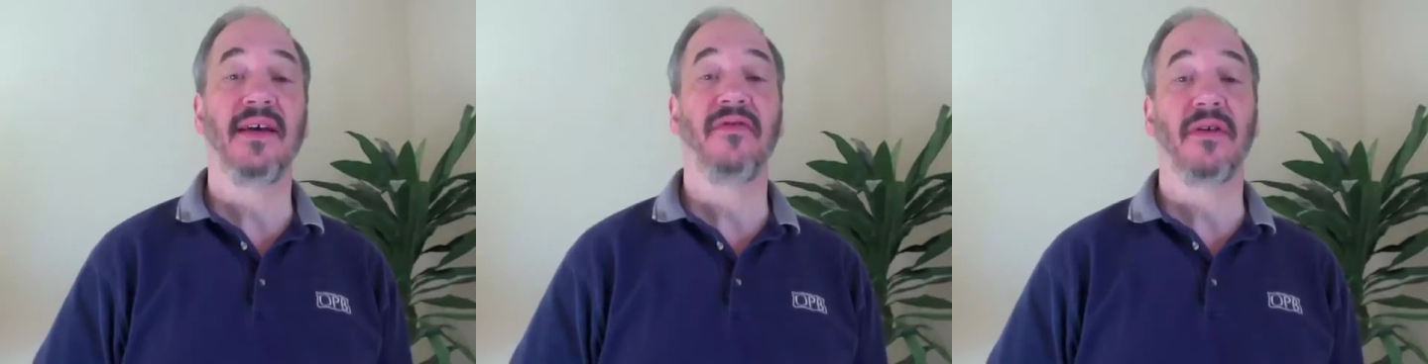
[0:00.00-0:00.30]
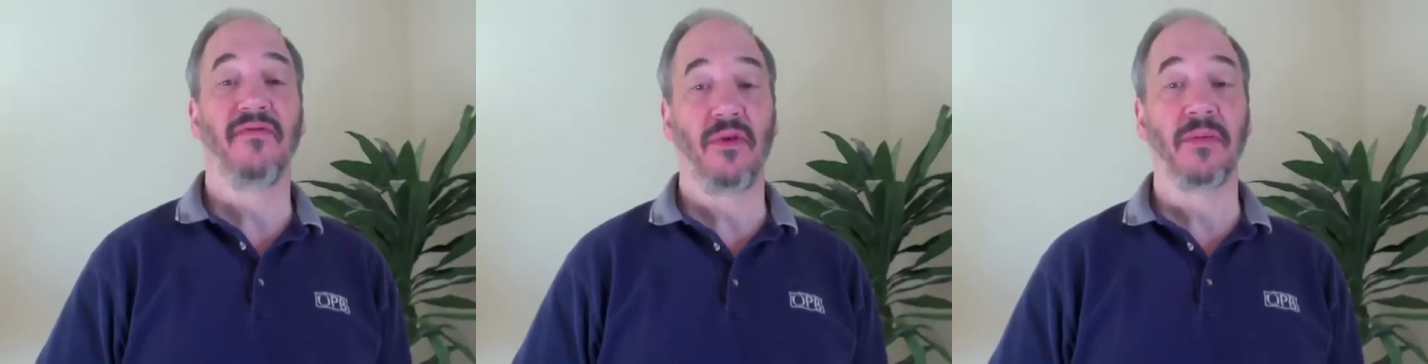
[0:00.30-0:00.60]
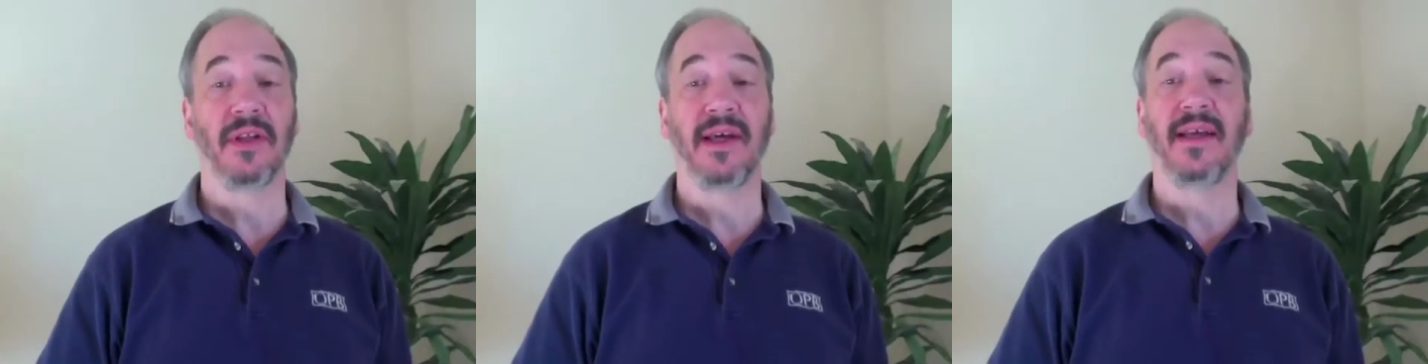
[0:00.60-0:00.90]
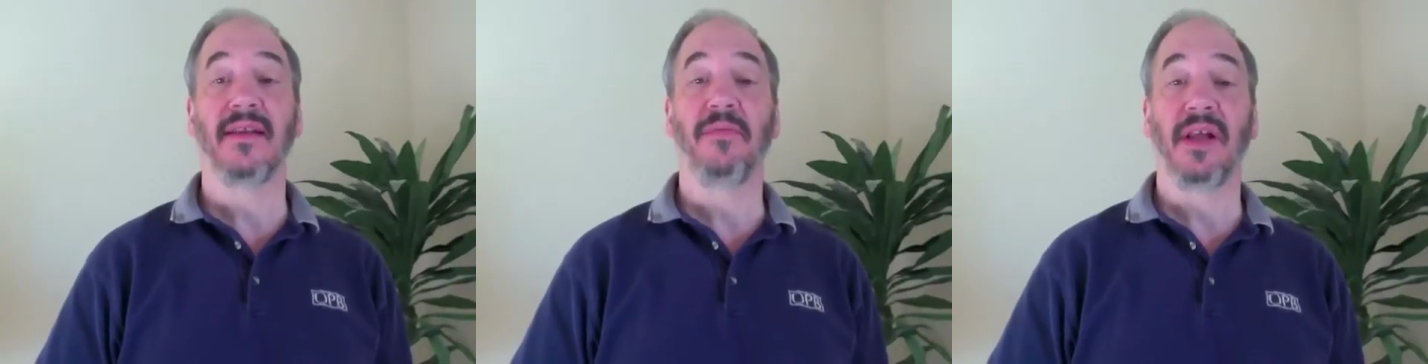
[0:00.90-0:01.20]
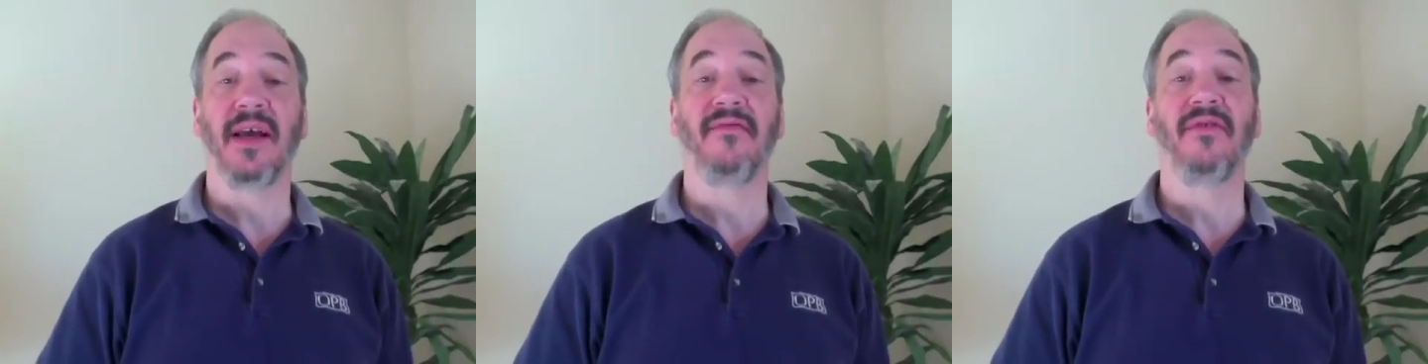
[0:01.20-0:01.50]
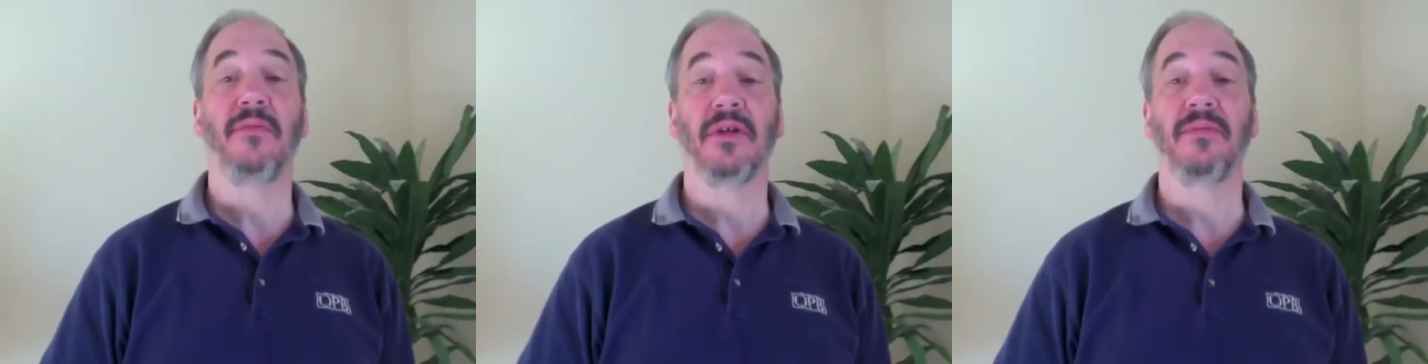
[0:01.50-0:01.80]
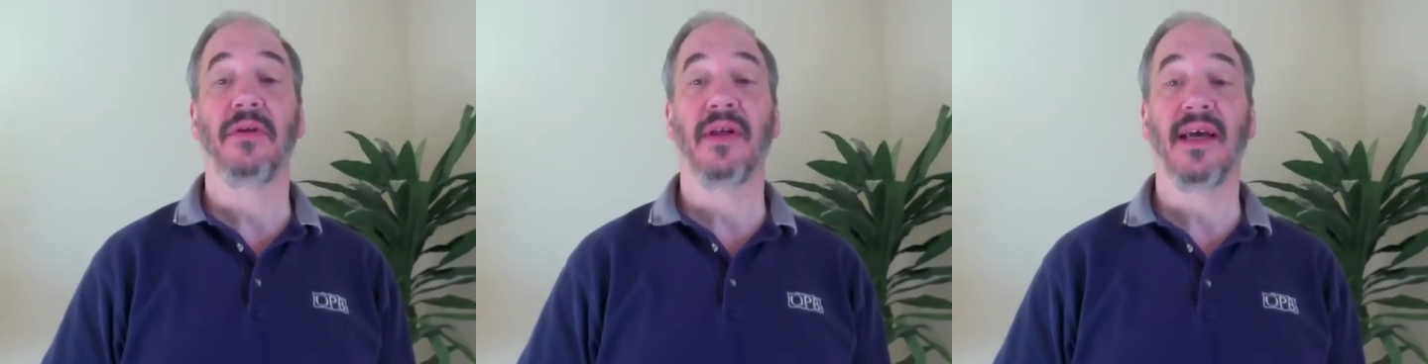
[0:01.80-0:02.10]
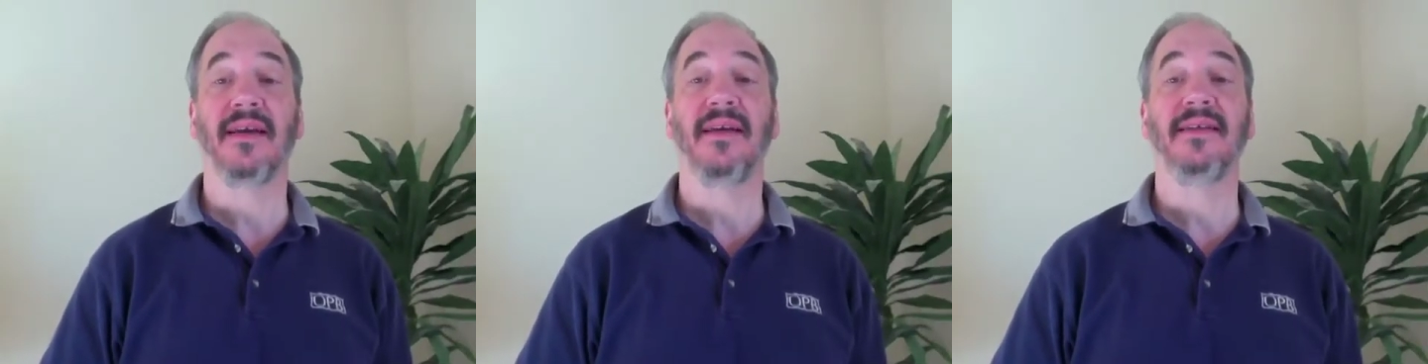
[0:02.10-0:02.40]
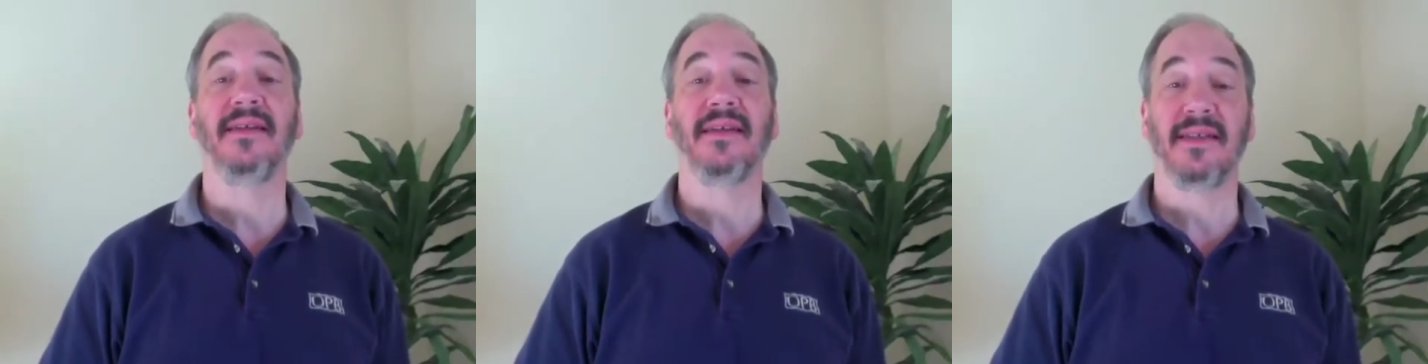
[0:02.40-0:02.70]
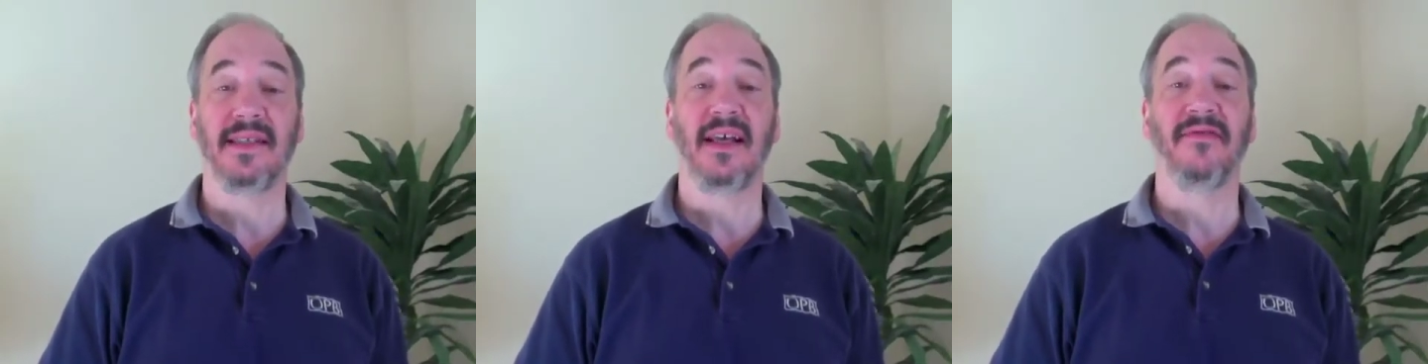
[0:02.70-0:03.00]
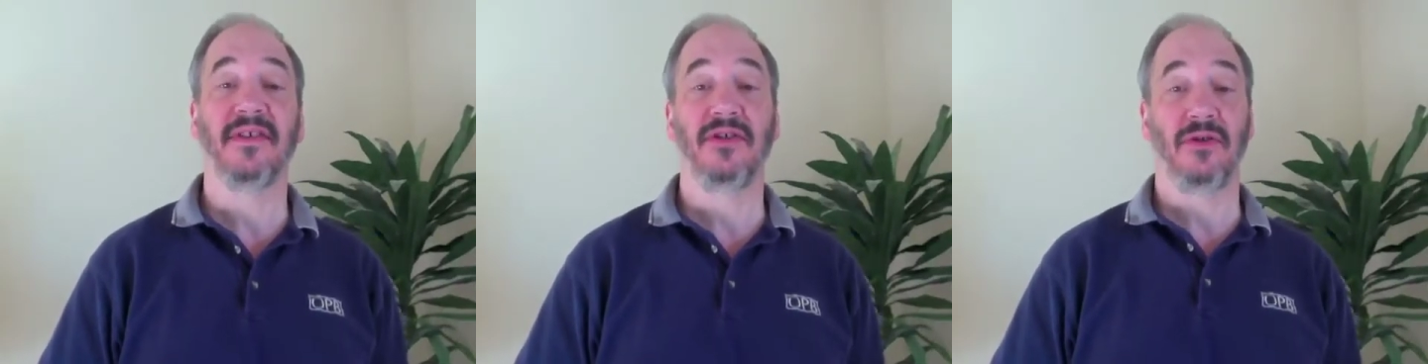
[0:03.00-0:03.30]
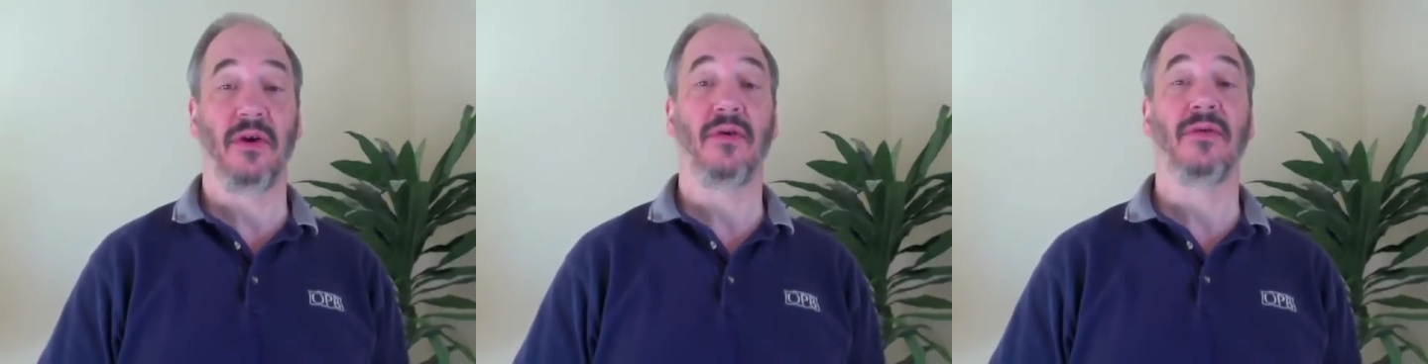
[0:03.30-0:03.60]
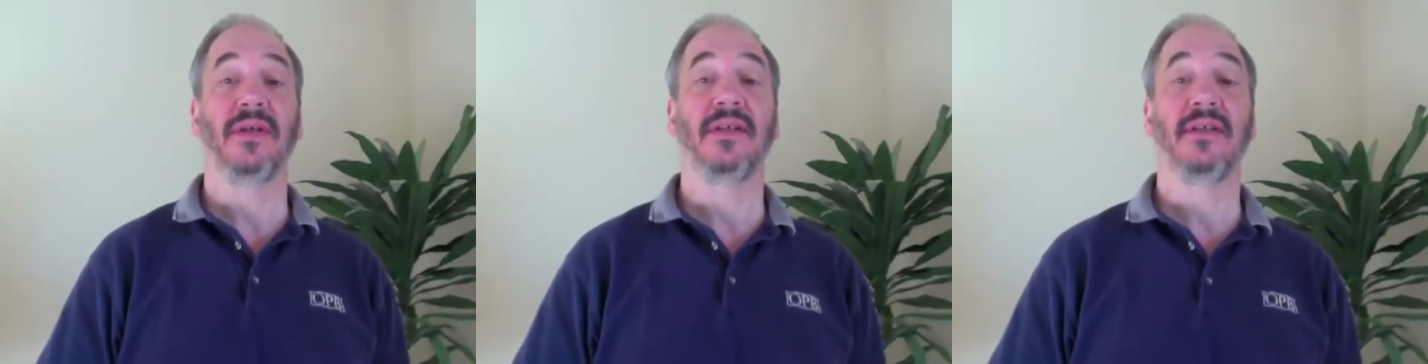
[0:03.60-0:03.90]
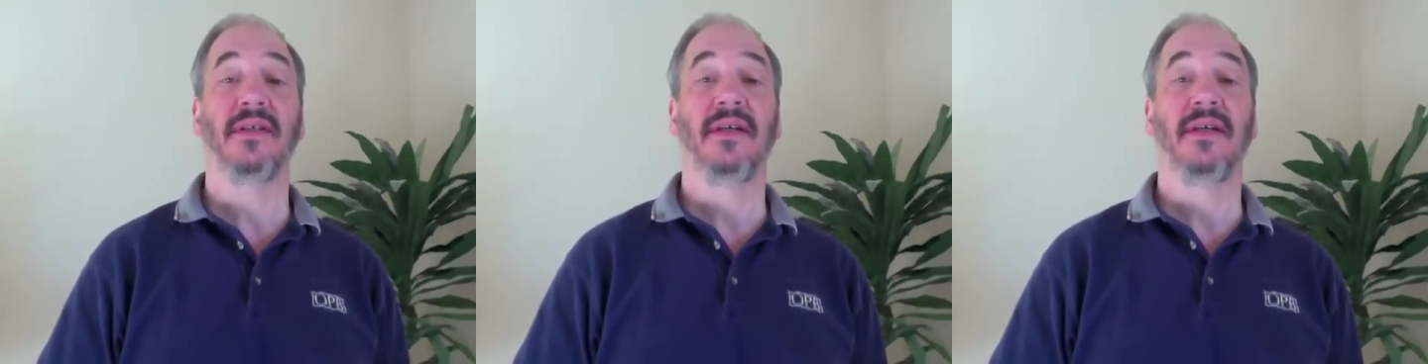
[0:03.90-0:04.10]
effort of formulating the plan for multiple entities itself is too onerous.